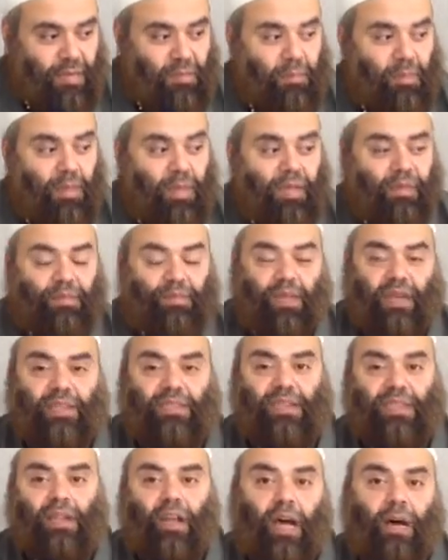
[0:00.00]
But if
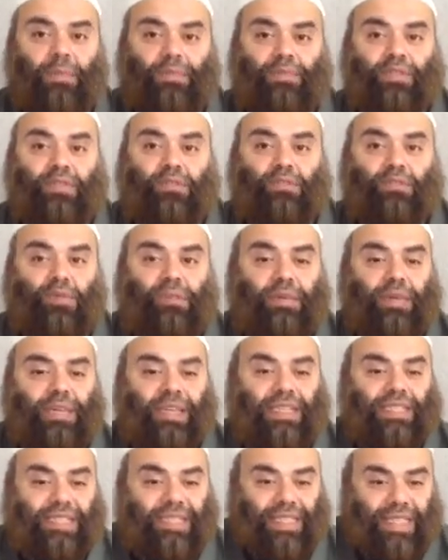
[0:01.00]
there's an option to make
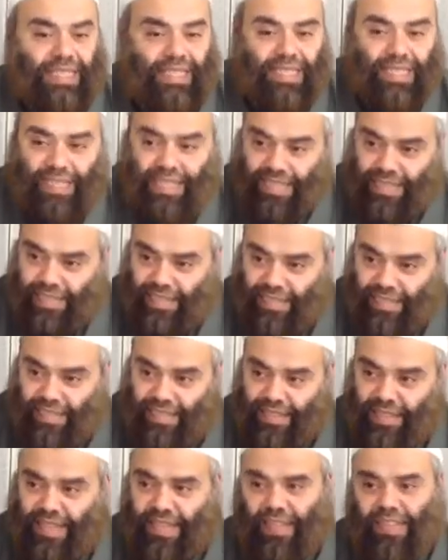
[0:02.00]
it sitting,
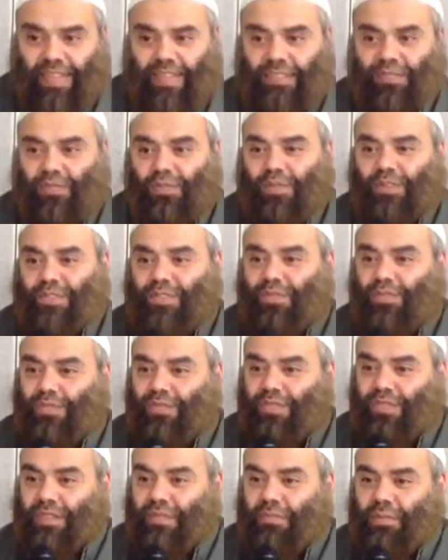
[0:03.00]
then there's no
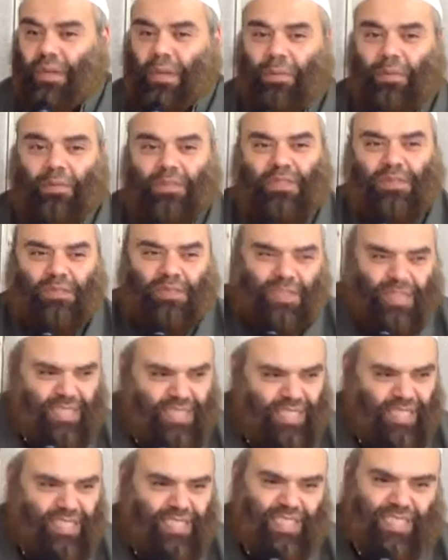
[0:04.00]
excuse. But a person say,
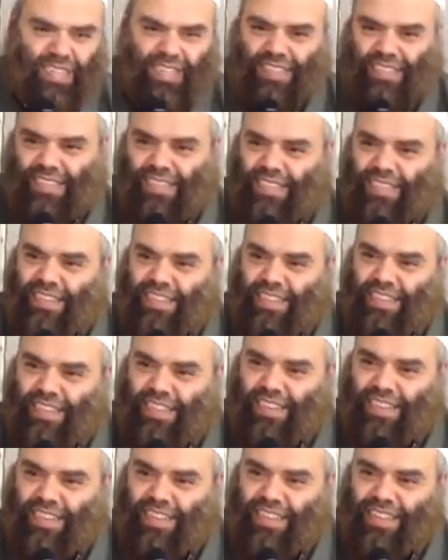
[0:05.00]
sitting,
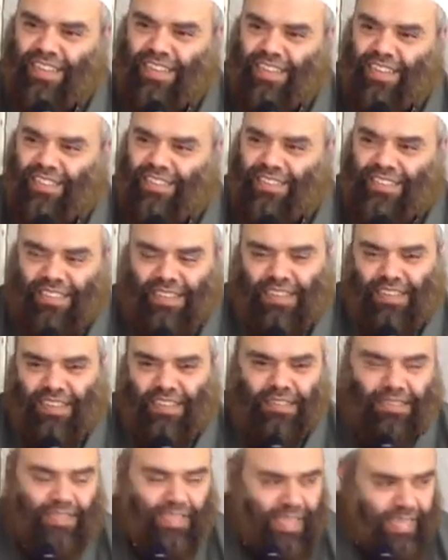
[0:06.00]

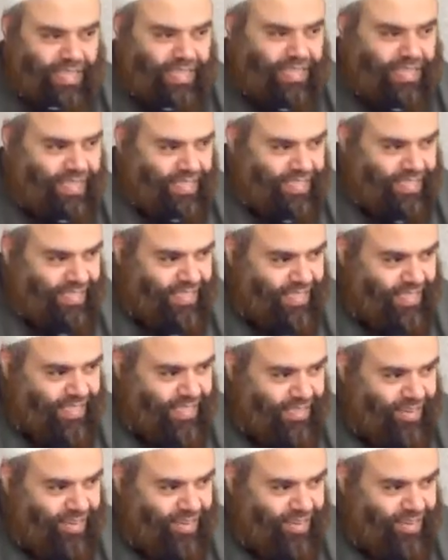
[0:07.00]
that's laziness.